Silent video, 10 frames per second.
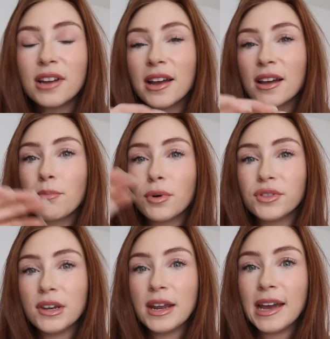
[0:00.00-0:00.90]
like
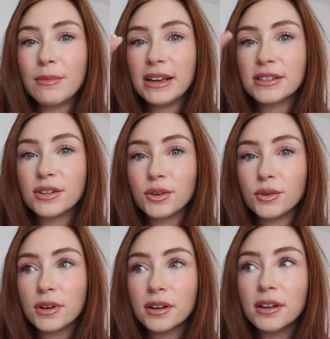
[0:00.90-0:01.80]
put the name into
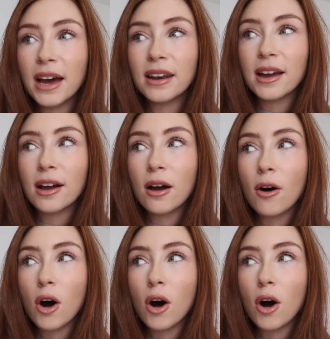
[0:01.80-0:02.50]
Google and like